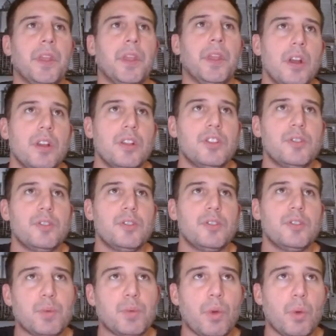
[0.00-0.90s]

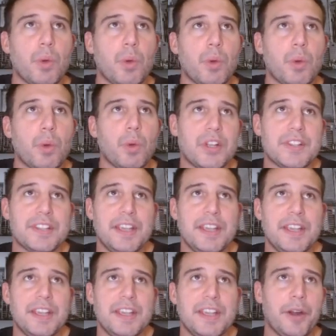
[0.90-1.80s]
spots where we're going to
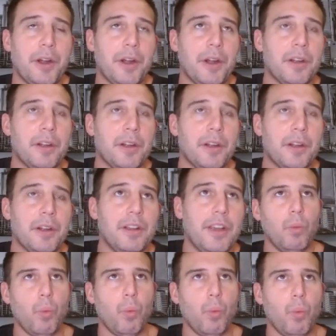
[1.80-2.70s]
see it are
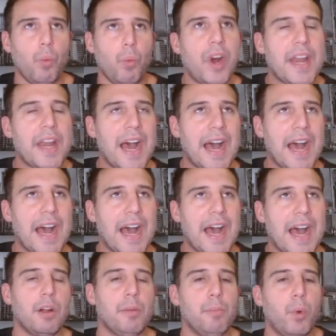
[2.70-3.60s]
1 high
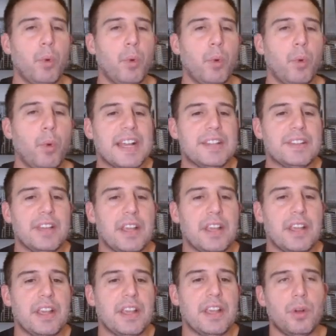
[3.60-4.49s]
card boards, I'd say.
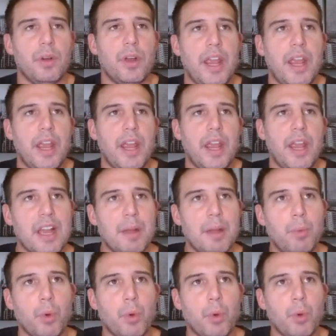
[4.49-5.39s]
So ace high
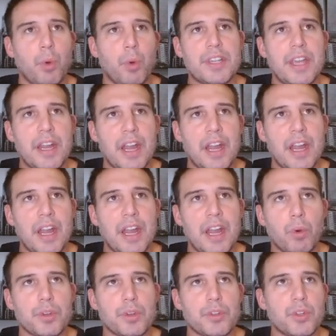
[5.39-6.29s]
boards, king high
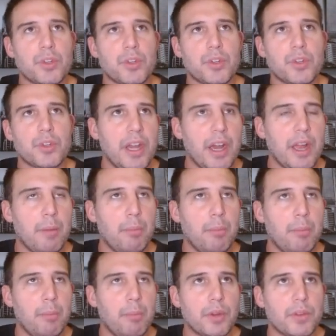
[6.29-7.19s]
boards, queen high
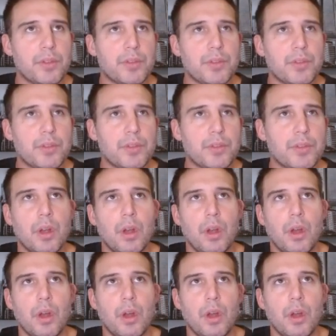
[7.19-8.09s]
boards,
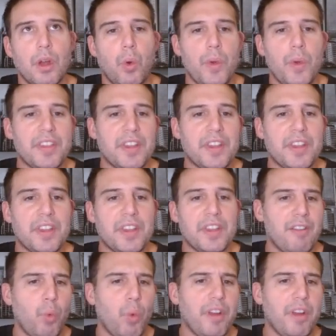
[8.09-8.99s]
with kind of
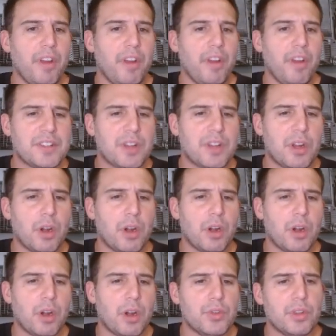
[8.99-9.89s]
1 face card
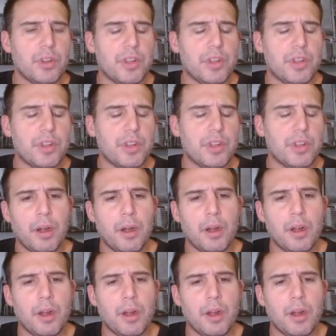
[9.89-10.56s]
usually, where